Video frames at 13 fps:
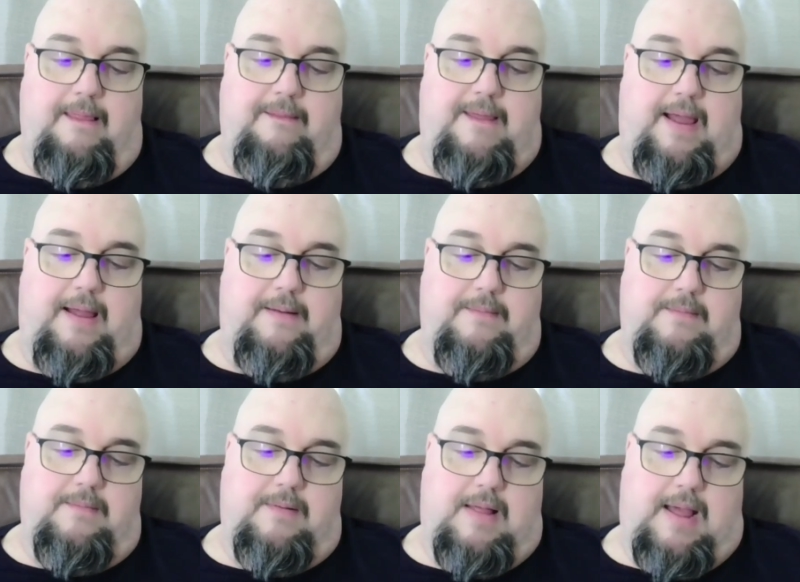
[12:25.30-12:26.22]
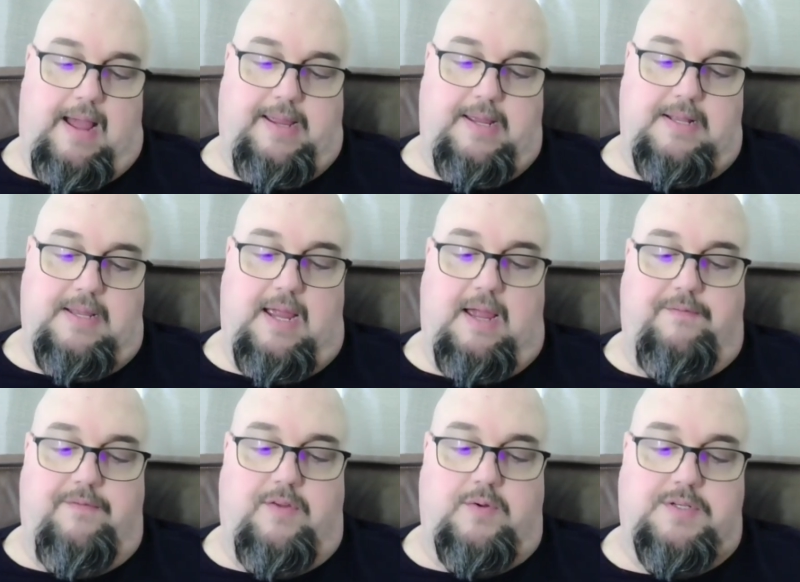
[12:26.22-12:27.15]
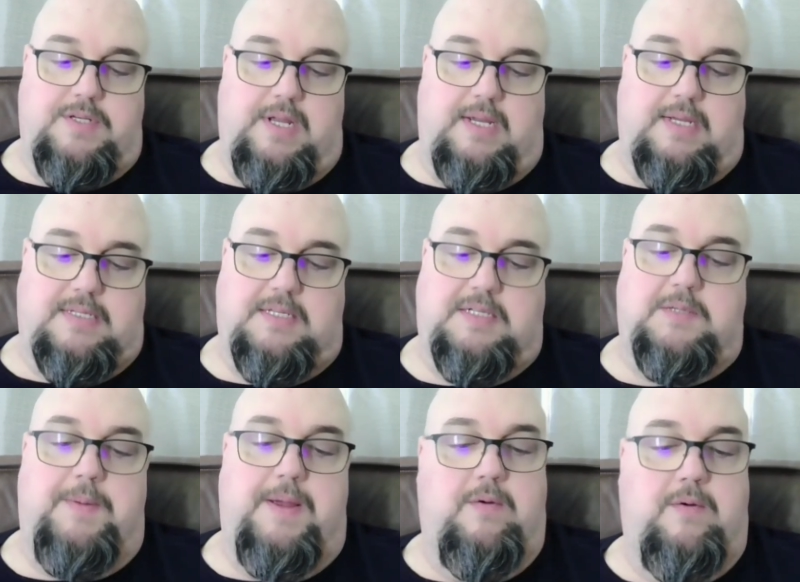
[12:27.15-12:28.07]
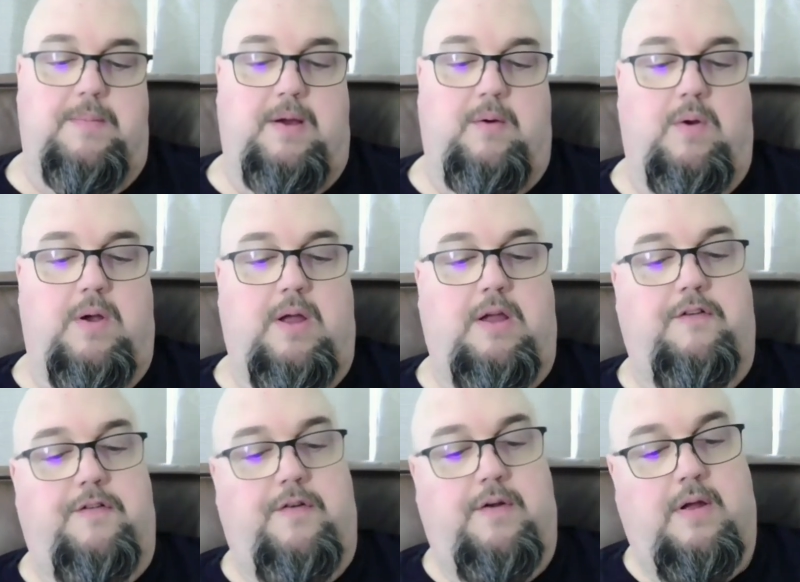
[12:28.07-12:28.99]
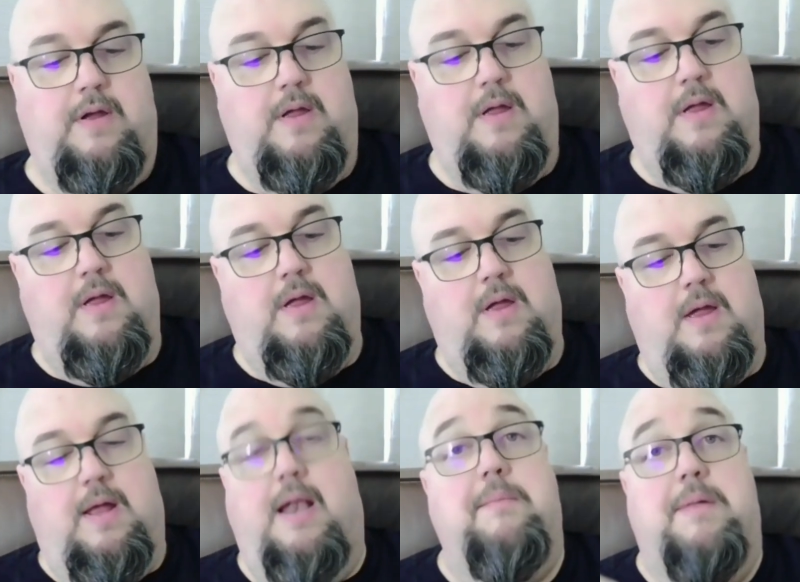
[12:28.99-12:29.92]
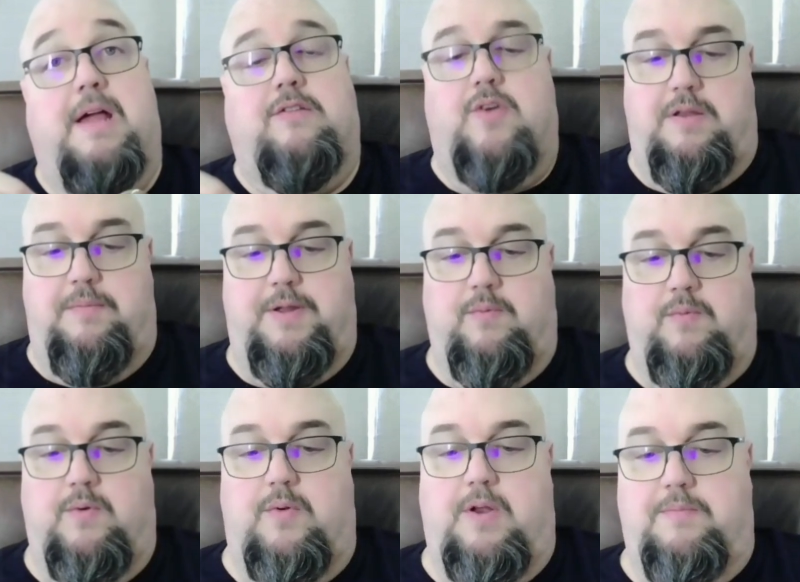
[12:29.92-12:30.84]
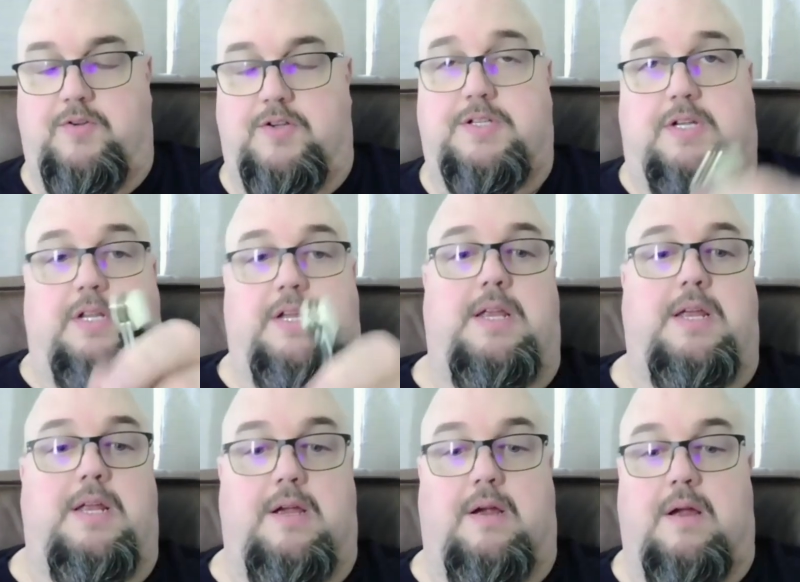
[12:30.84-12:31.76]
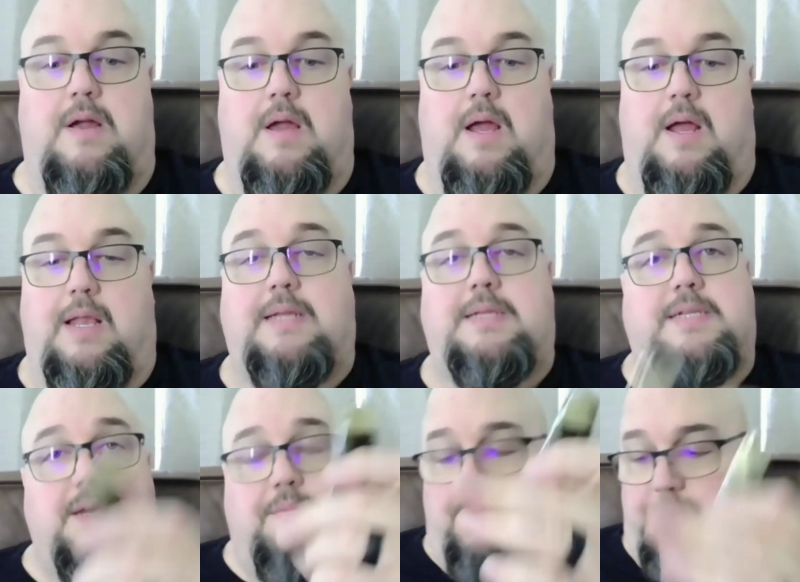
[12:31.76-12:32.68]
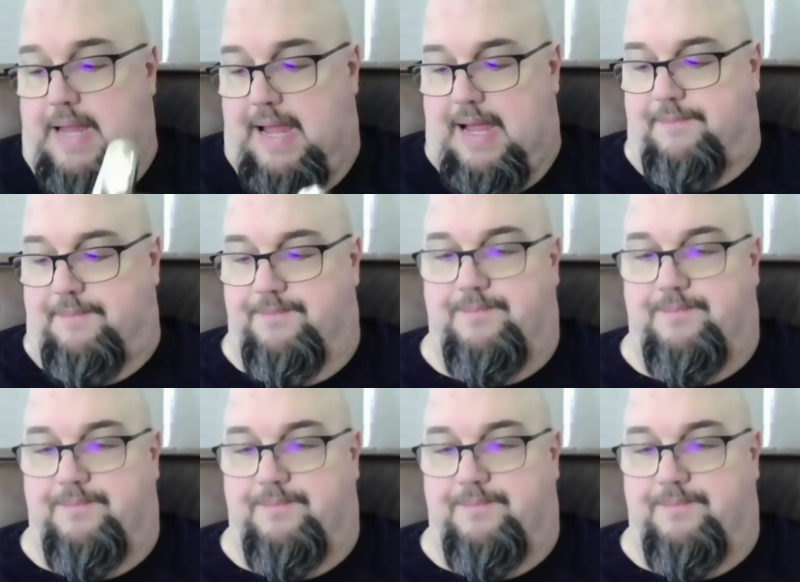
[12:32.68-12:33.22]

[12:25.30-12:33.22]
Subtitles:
that I can have those days to spend with my wife. I'm not trying to be rude. I'm just cleaning here. Let's see what we got.